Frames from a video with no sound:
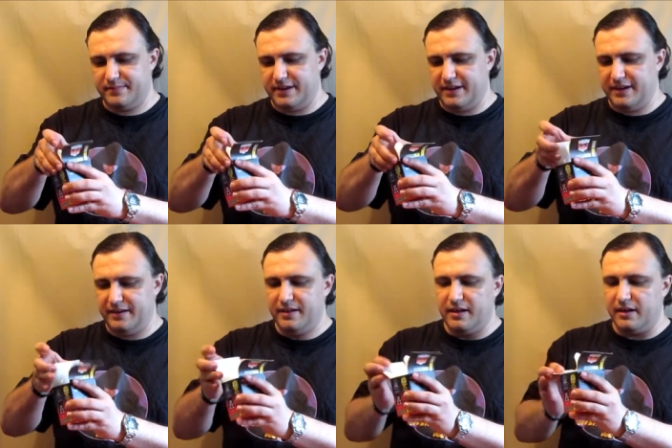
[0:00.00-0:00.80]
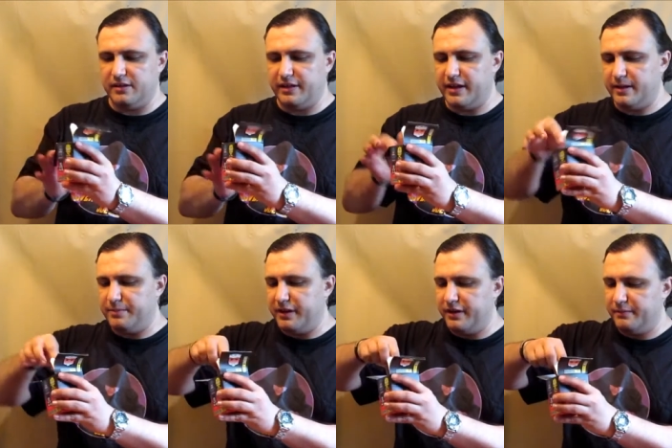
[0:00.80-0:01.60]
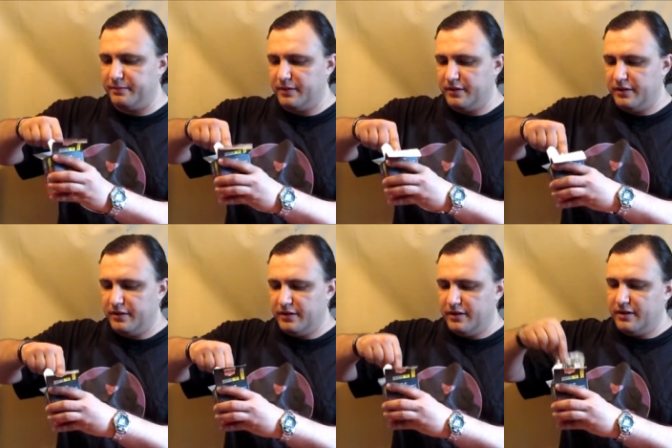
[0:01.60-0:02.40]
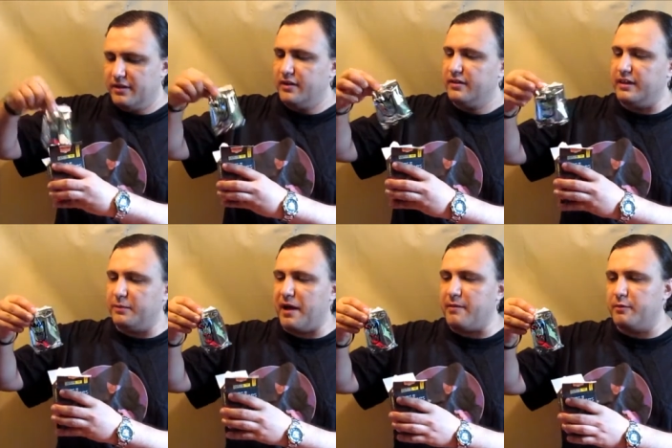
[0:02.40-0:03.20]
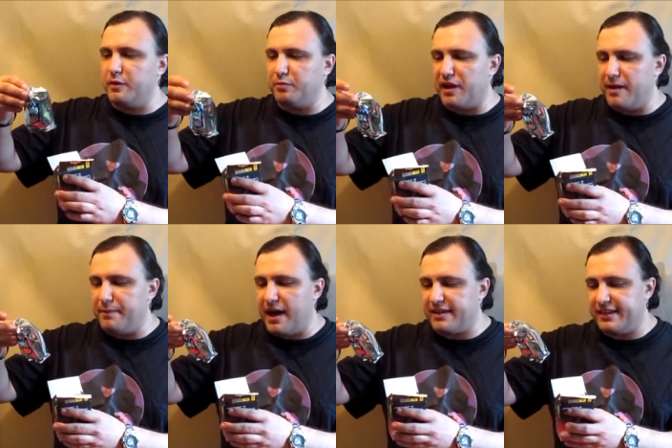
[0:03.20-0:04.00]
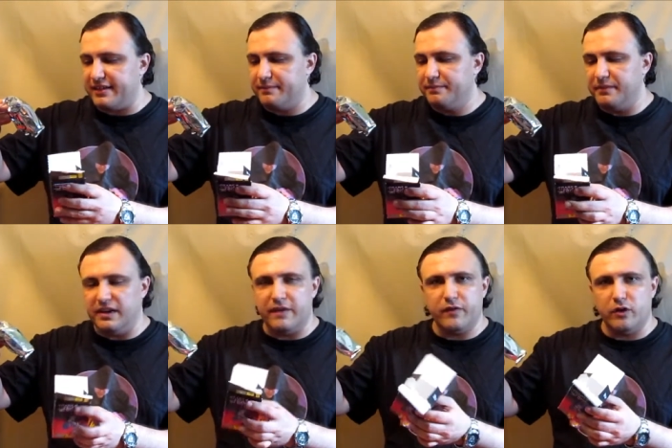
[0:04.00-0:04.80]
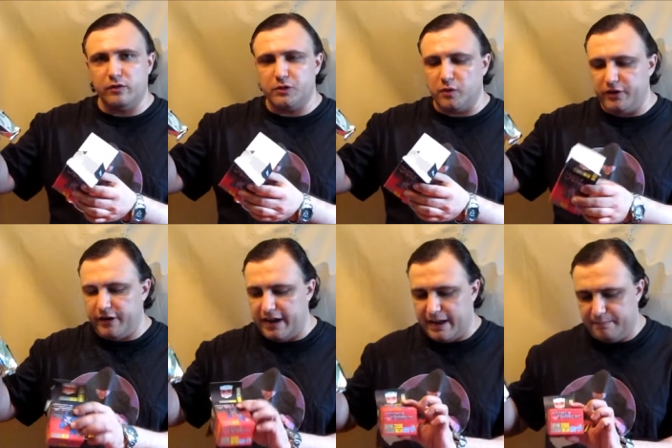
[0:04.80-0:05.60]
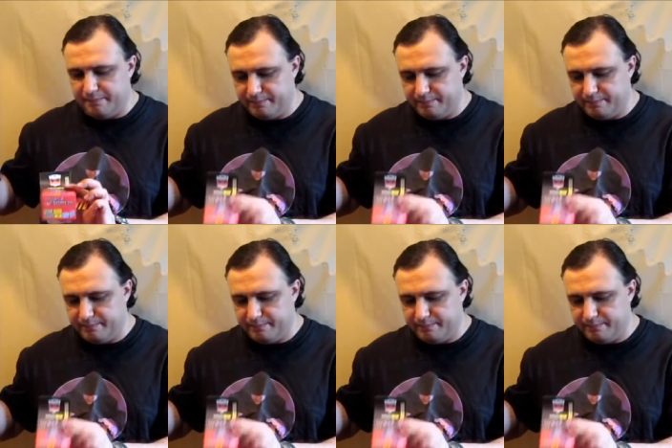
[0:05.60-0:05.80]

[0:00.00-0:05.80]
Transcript: clean that up later. See, the problem with blind boxes, you never know which one you're getting.